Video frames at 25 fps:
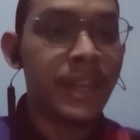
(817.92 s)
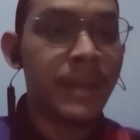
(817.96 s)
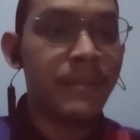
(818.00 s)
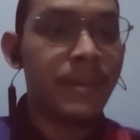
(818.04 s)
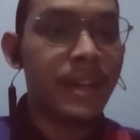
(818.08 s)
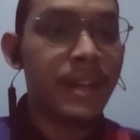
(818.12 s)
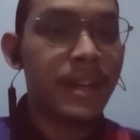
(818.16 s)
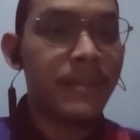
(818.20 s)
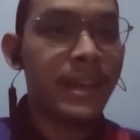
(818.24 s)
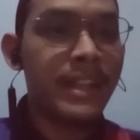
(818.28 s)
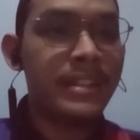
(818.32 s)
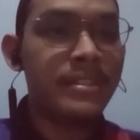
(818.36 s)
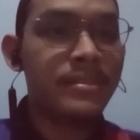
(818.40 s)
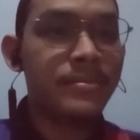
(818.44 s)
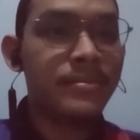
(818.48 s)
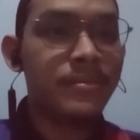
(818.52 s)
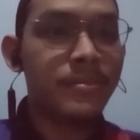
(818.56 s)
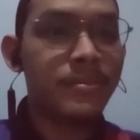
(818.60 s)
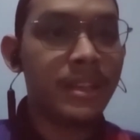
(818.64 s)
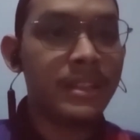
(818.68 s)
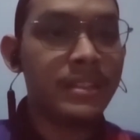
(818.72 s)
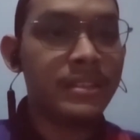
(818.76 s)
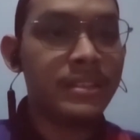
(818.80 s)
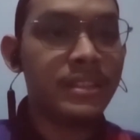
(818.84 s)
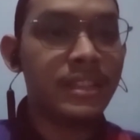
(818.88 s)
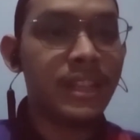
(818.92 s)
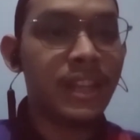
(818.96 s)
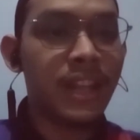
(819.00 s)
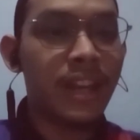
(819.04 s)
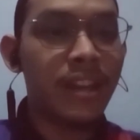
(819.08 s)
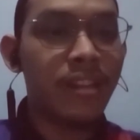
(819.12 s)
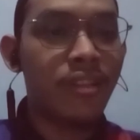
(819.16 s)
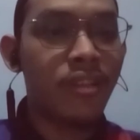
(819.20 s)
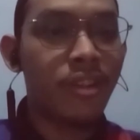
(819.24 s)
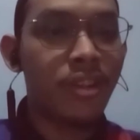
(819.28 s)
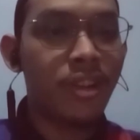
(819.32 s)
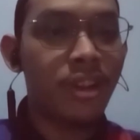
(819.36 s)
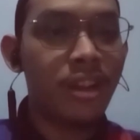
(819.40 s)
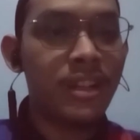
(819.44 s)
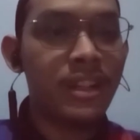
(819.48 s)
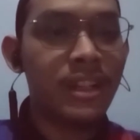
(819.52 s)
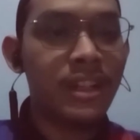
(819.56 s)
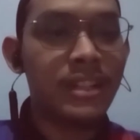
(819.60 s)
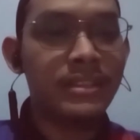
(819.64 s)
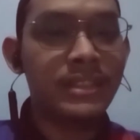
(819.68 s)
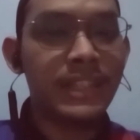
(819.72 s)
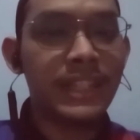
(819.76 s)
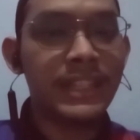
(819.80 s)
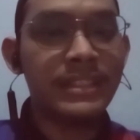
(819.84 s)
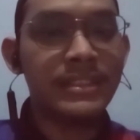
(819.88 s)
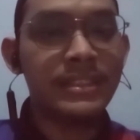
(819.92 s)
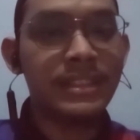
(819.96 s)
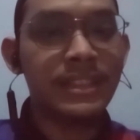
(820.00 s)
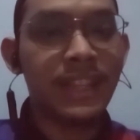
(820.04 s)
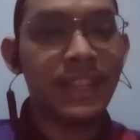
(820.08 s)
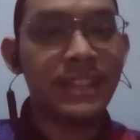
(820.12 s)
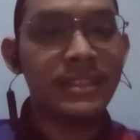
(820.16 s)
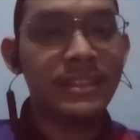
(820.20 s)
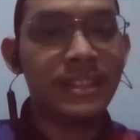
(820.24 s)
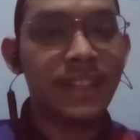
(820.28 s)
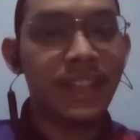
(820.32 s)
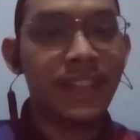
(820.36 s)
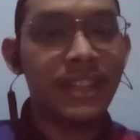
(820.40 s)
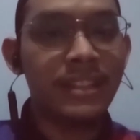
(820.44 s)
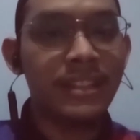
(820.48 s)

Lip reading: Parabens, benzyl alcohol, salicylic acid,